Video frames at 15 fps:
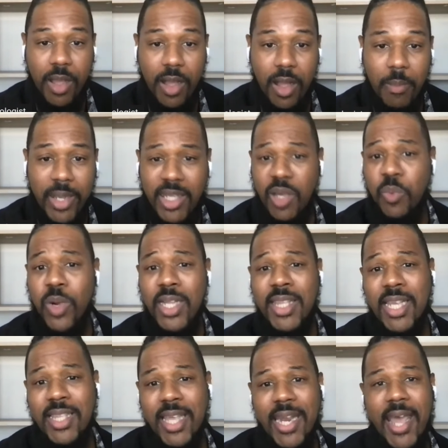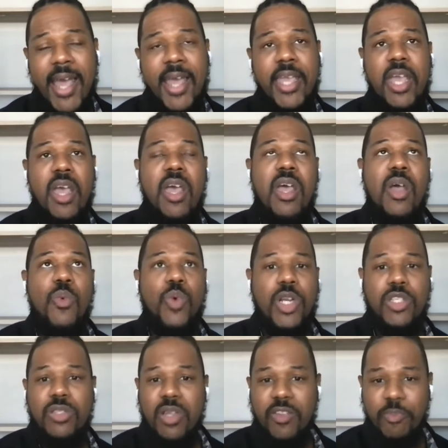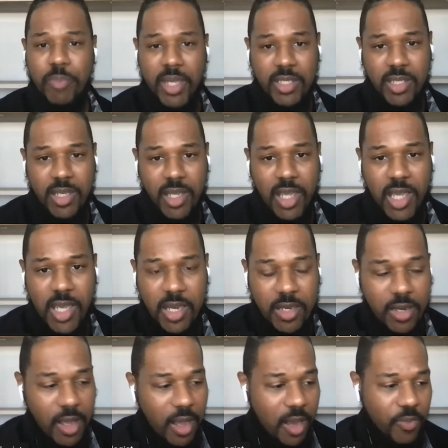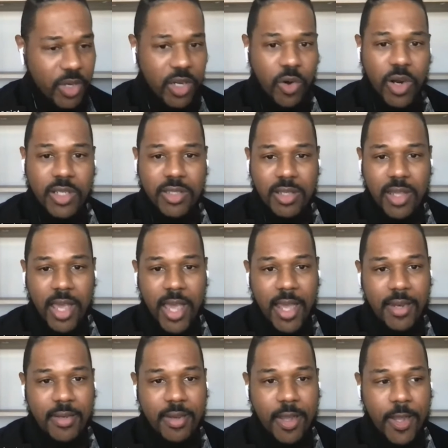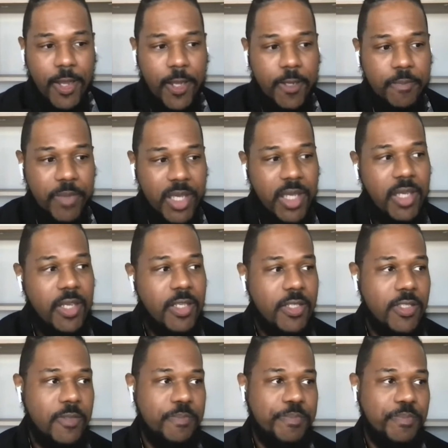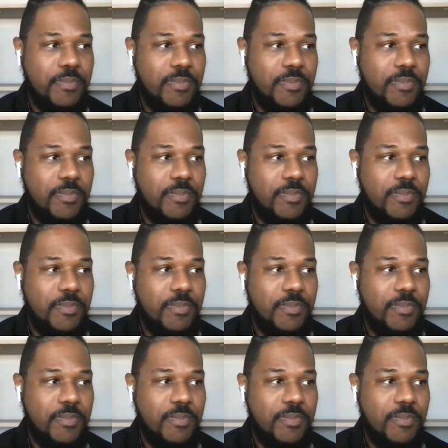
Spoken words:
And the one thing that I want to sort of mention in regards to that is